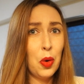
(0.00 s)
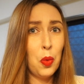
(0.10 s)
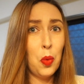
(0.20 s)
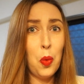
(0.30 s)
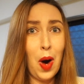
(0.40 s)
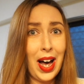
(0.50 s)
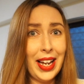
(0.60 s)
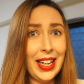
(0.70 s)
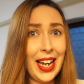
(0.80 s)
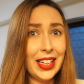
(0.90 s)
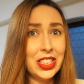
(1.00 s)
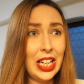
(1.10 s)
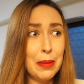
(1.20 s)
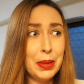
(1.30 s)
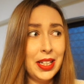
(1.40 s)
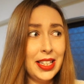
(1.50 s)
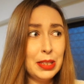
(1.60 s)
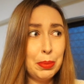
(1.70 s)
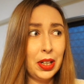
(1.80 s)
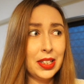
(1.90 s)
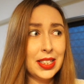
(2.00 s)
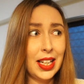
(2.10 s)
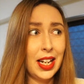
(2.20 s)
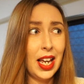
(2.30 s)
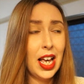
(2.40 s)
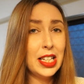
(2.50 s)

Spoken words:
Why can't a Japanese person